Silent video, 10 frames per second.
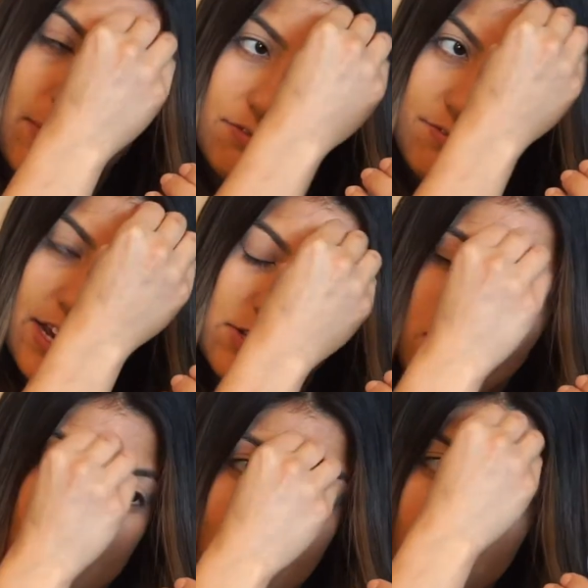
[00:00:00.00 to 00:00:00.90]
my face
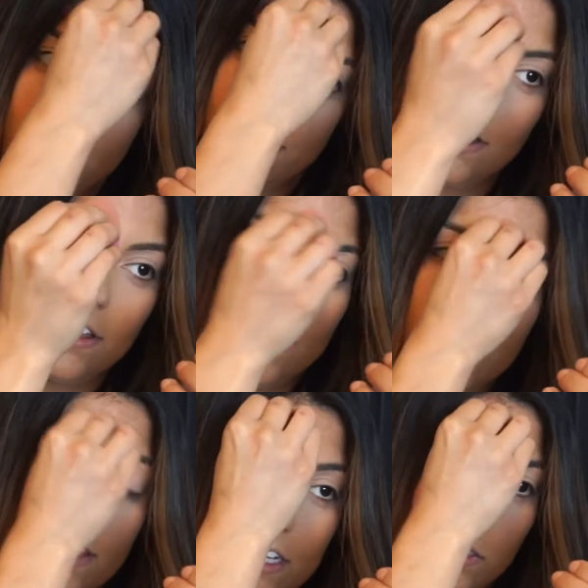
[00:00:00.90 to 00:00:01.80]
right now,
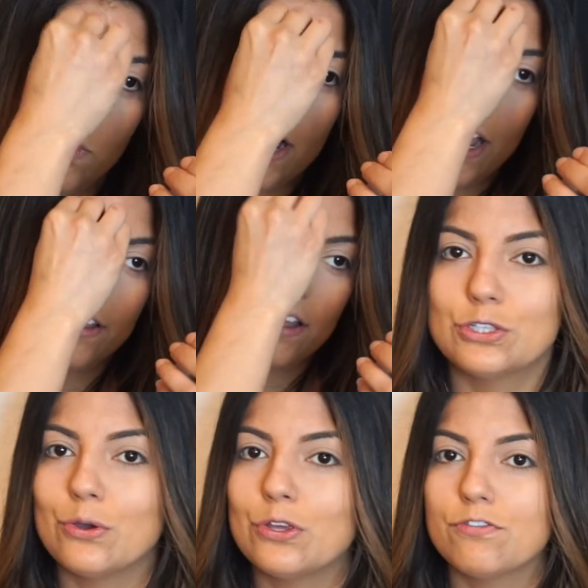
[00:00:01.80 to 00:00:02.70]
that's why.
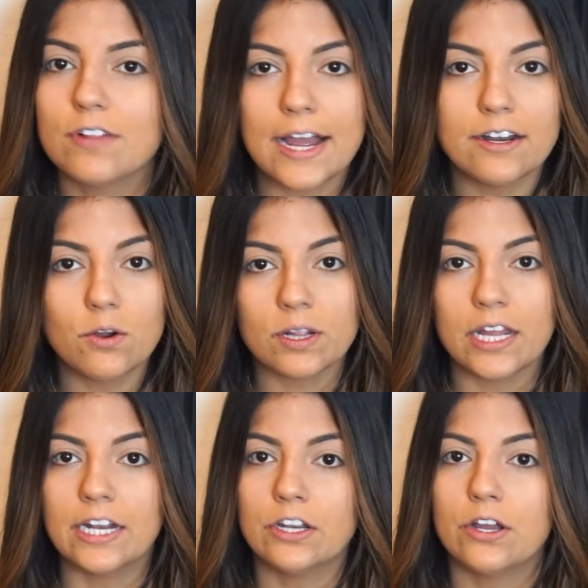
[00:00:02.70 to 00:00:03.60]
So you fly to
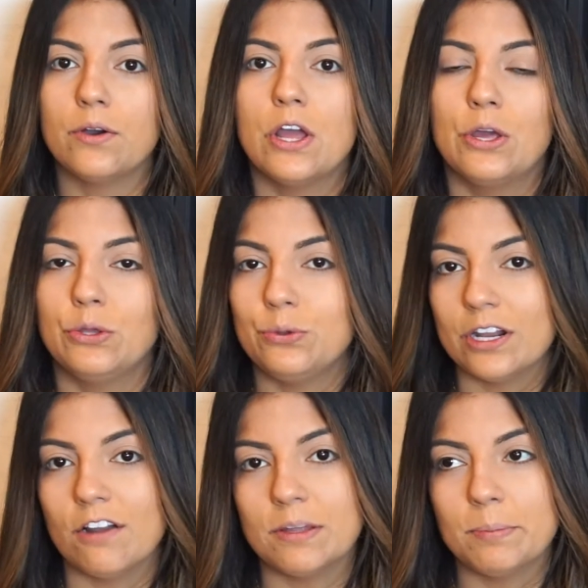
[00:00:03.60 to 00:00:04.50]
Orlando, you
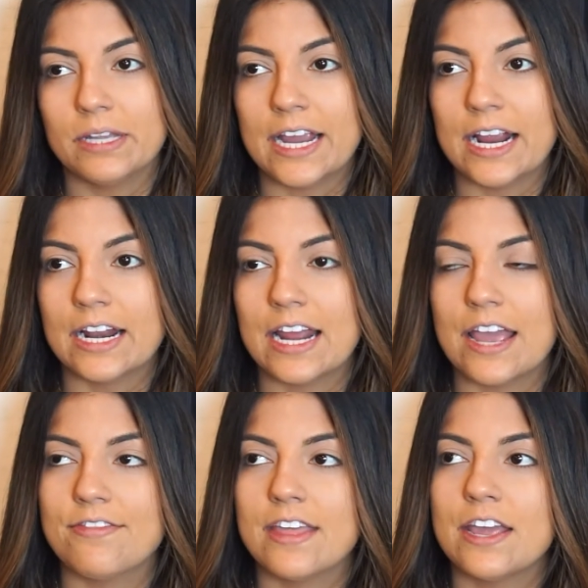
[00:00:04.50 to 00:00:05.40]
get off the plane,
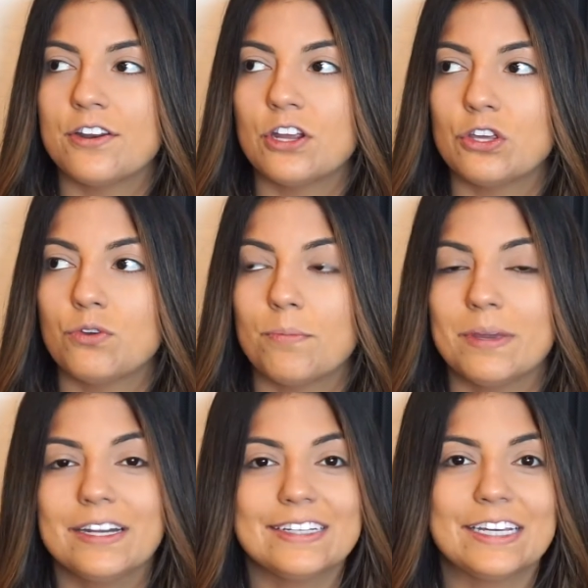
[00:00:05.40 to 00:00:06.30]
and then you
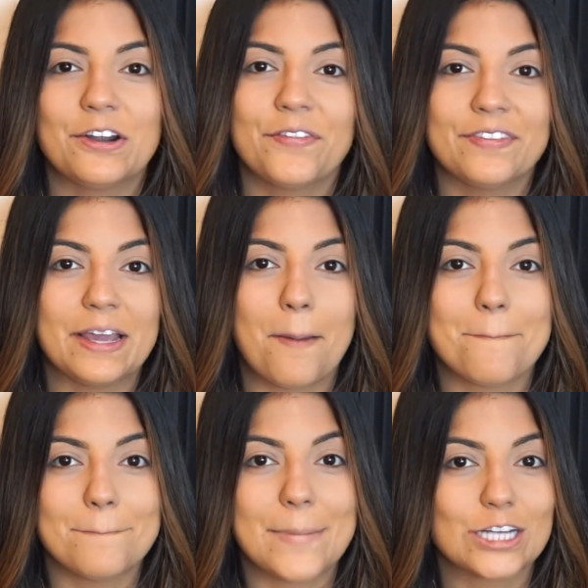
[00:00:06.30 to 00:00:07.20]
immediately get on the
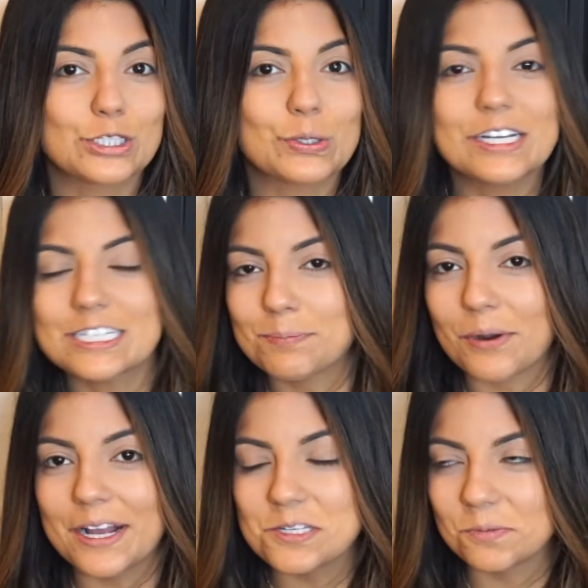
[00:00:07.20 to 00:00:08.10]
Magical
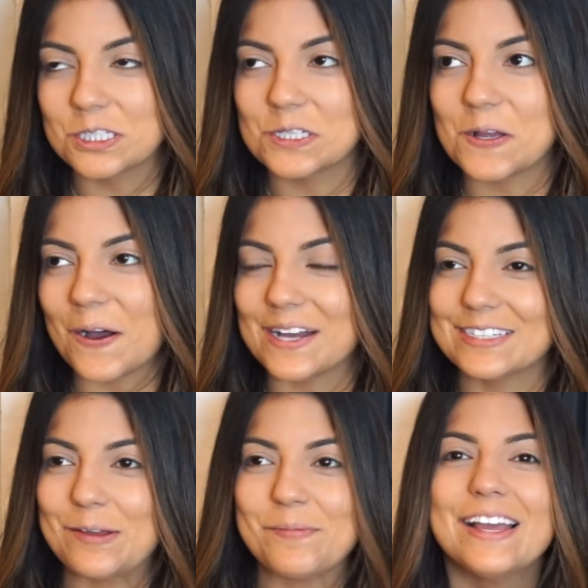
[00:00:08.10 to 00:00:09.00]
Express, which is
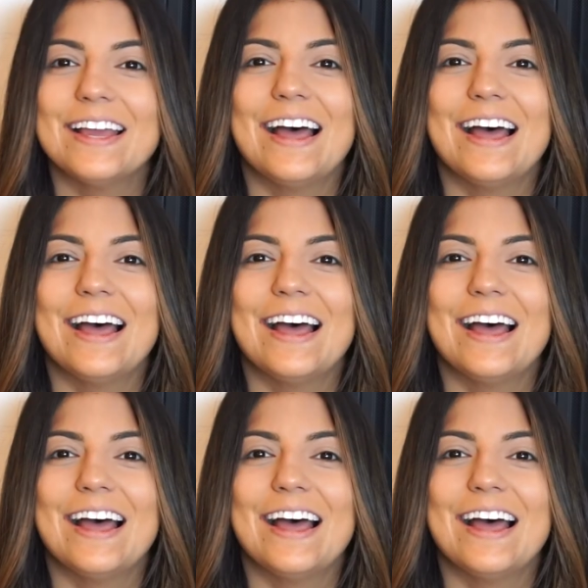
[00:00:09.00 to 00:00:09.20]
awesome.